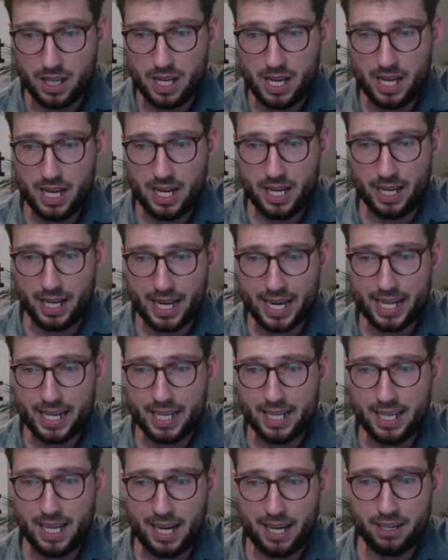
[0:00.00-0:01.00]

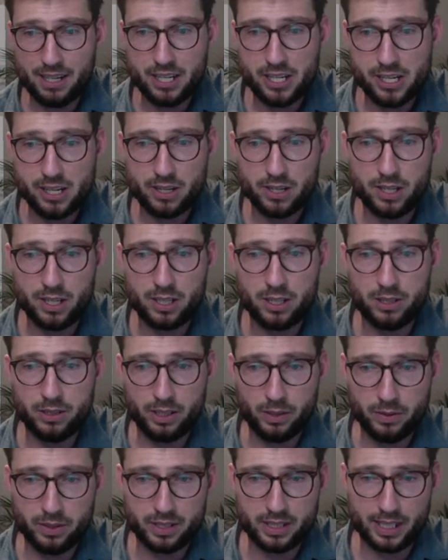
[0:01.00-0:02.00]
Aiden, how did you know it
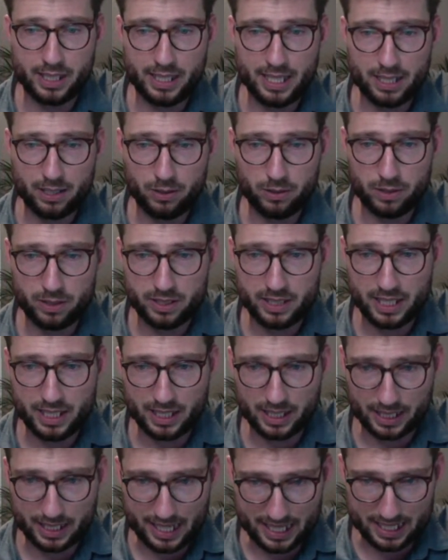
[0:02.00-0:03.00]
was a
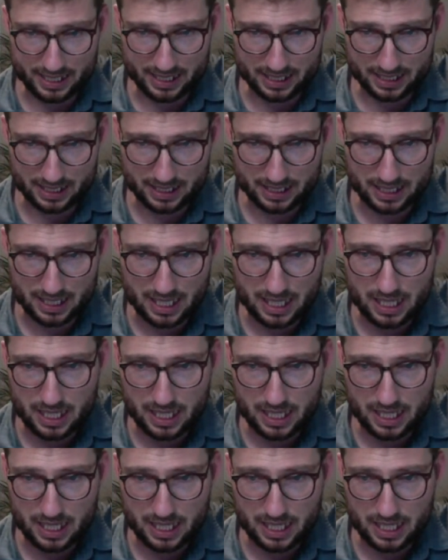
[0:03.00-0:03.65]
landlord-tenant case?